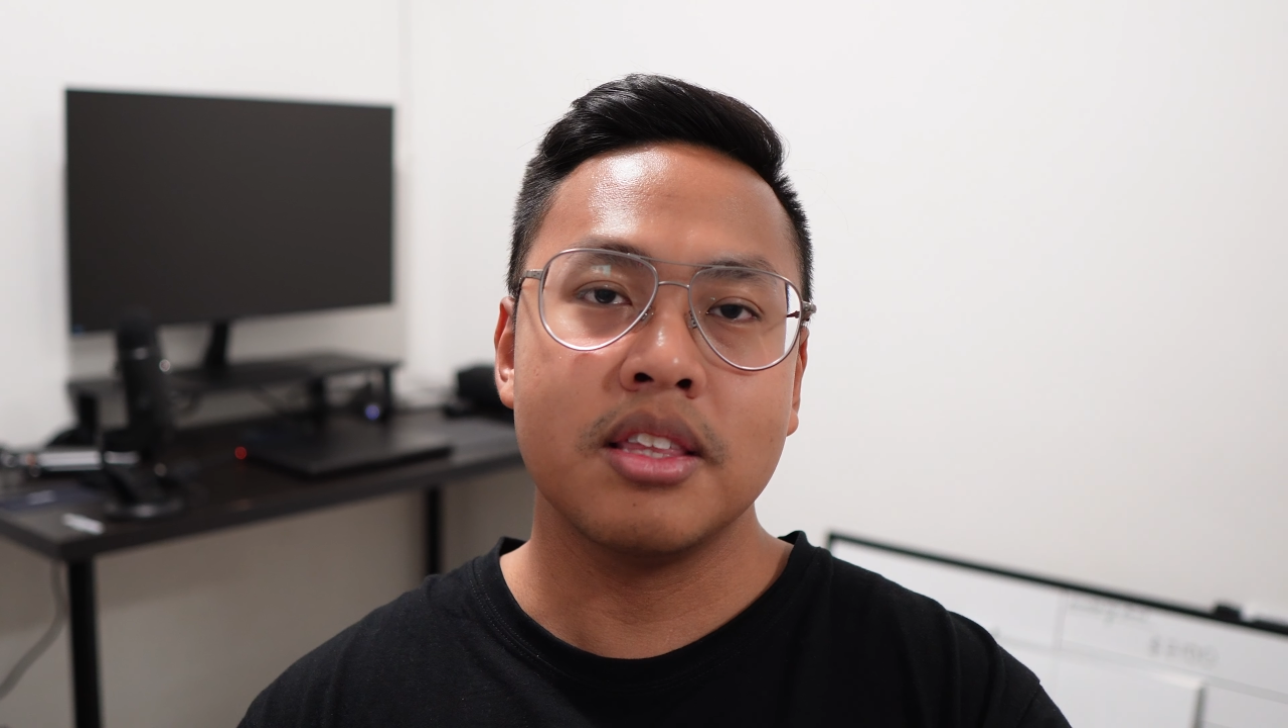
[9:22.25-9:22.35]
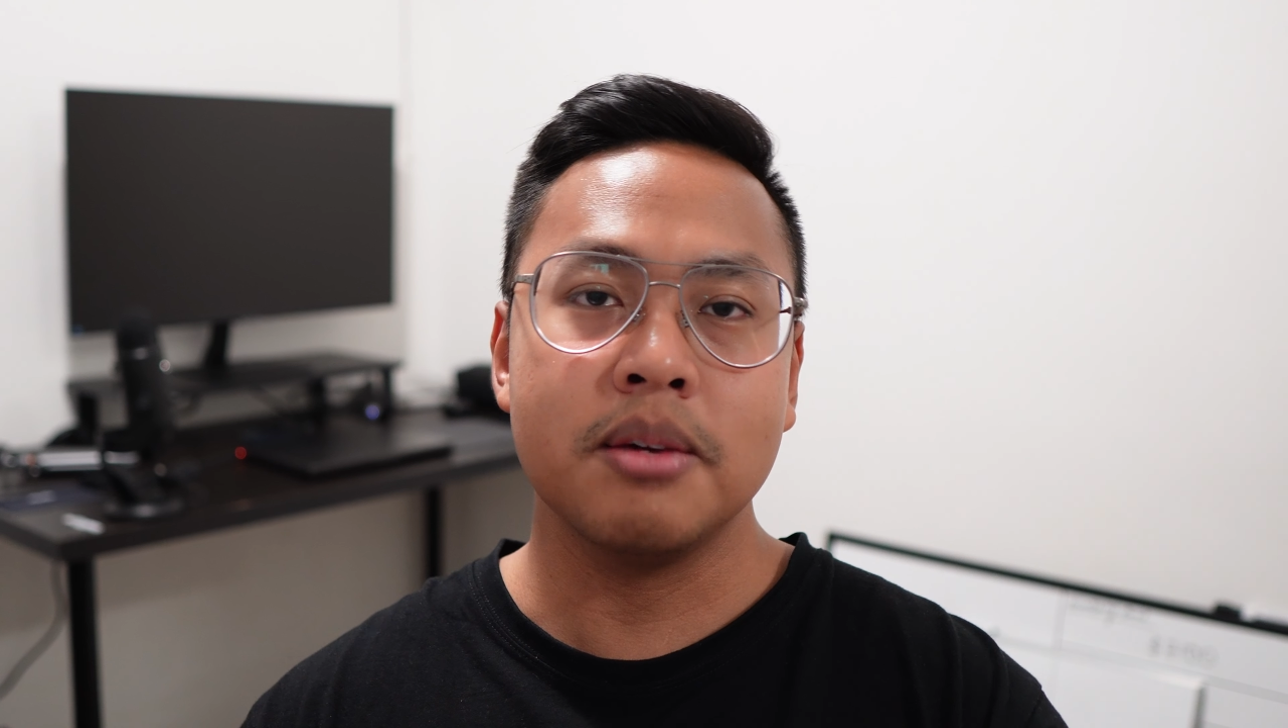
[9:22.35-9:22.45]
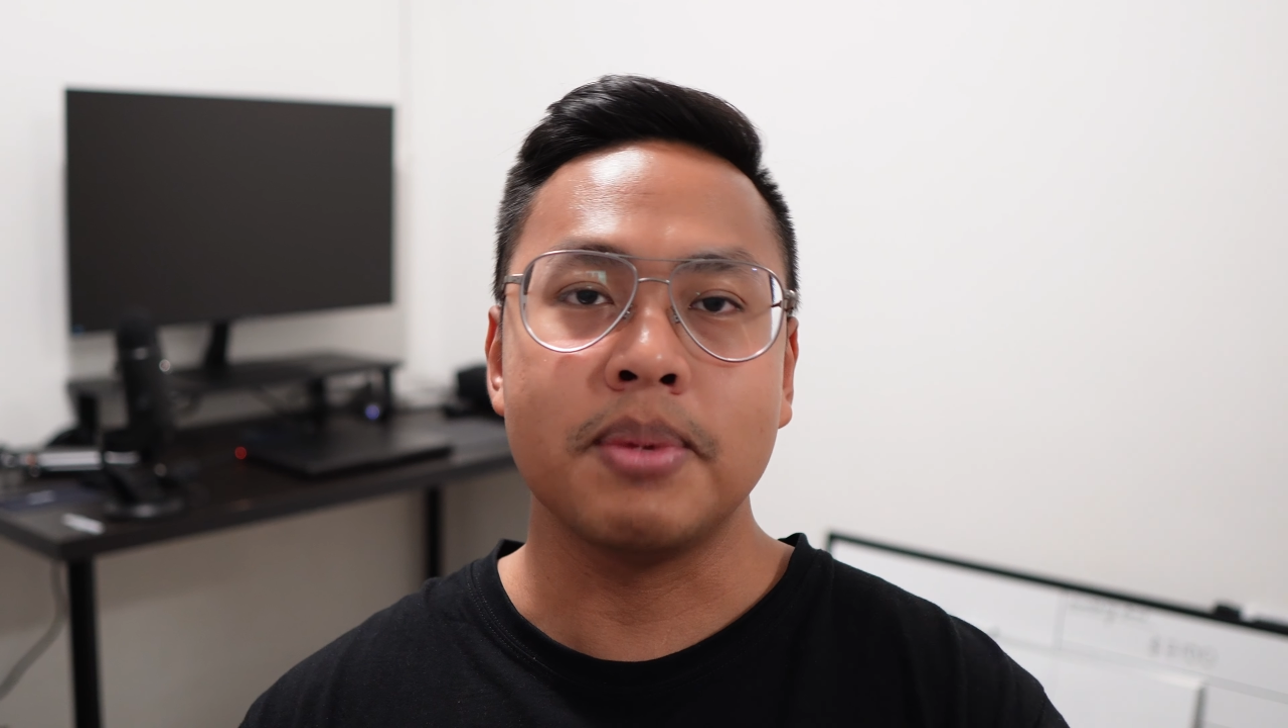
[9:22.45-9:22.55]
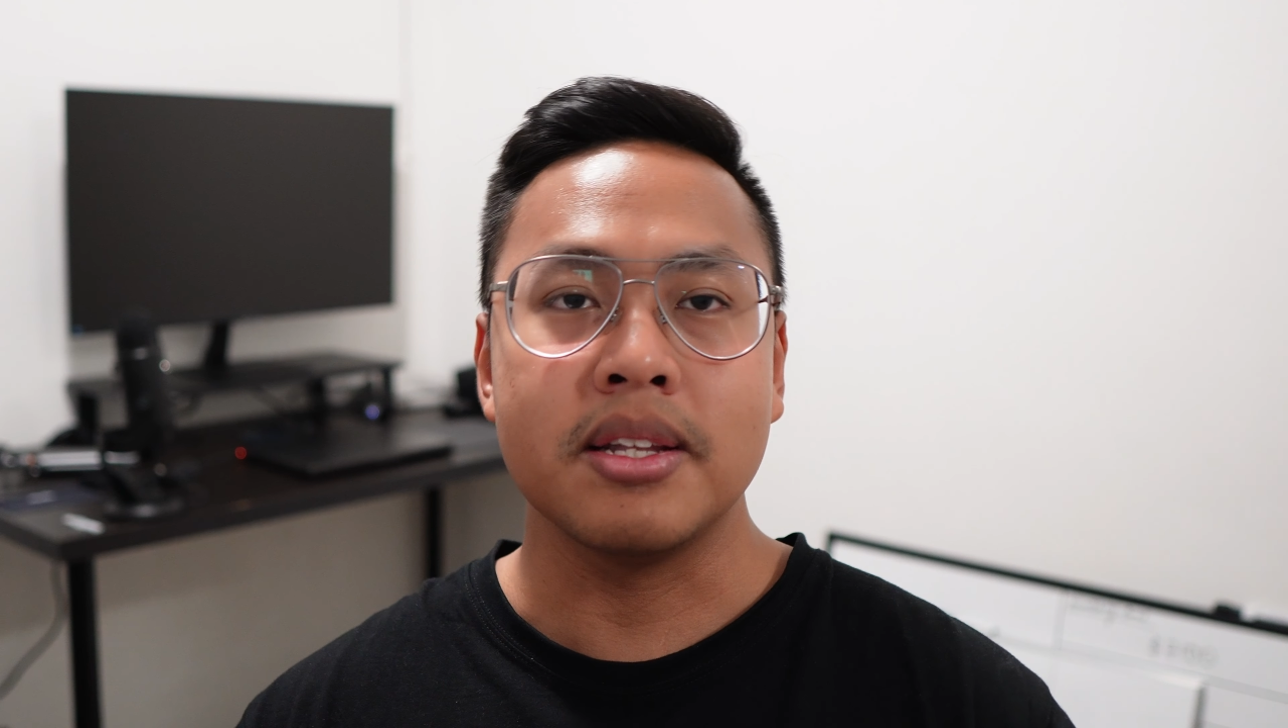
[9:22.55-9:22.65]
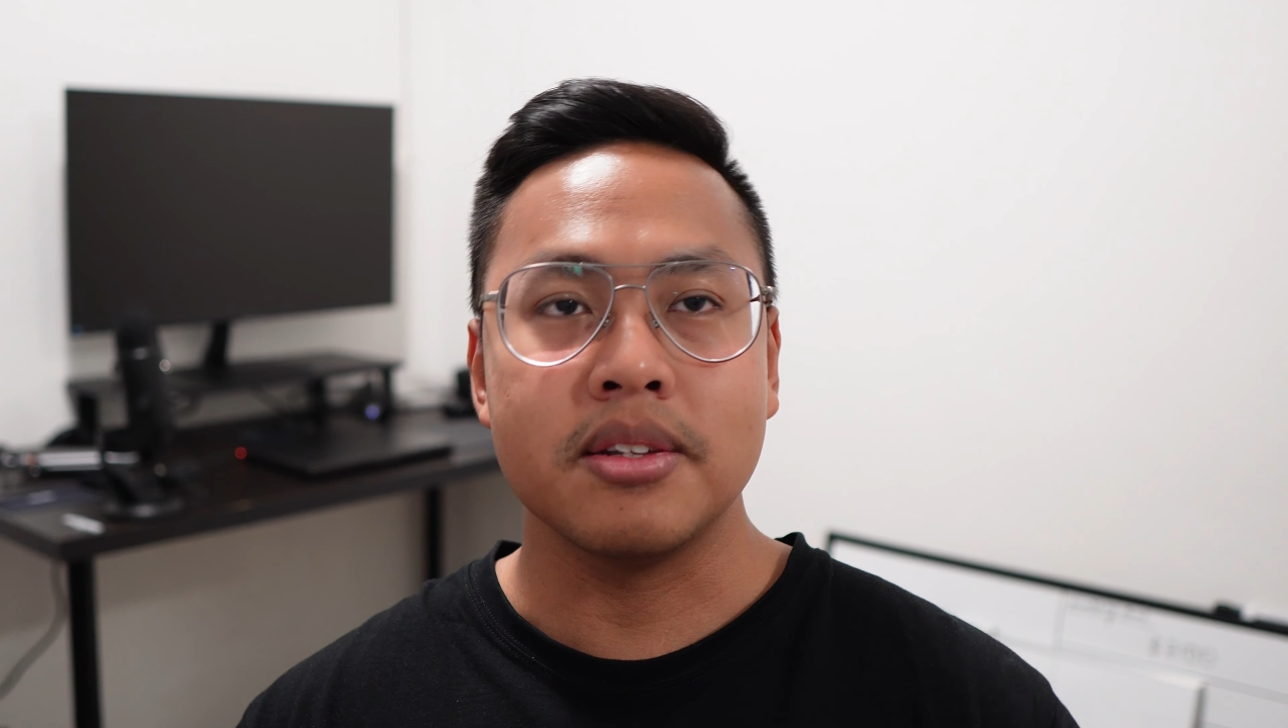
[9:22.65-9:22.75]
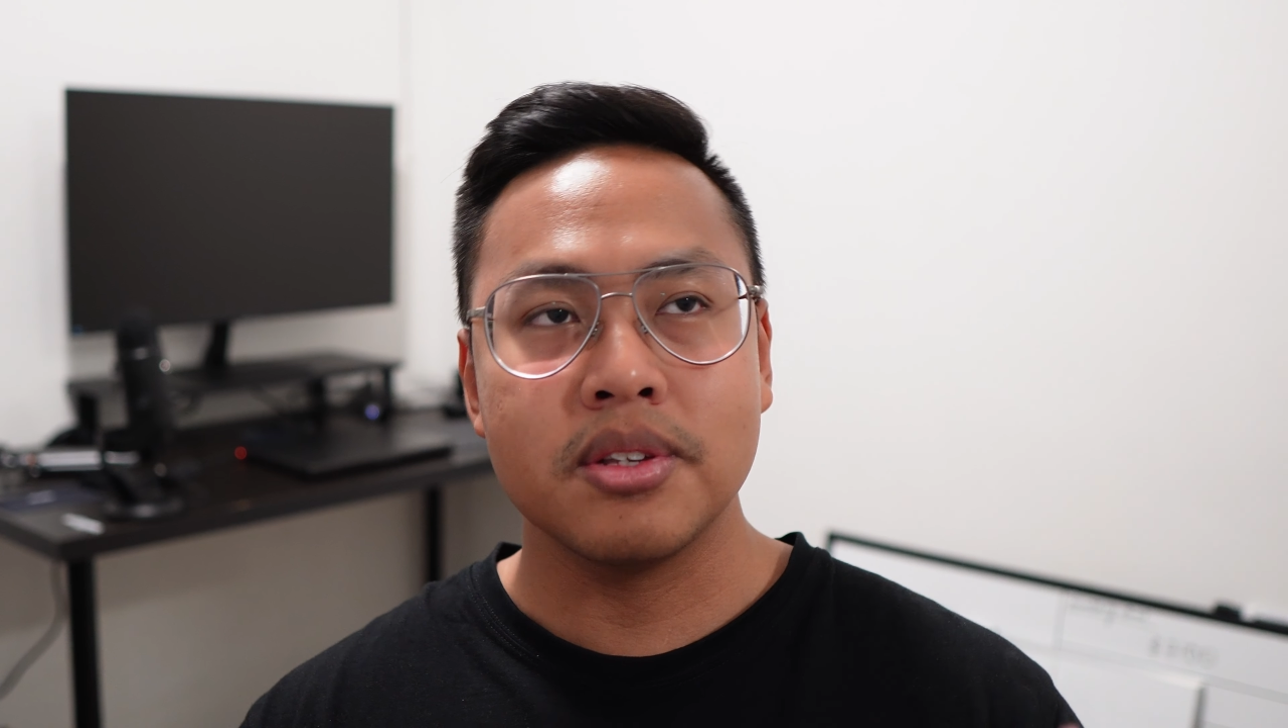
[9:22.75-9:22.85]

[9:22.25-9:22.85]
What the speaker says: thing about it.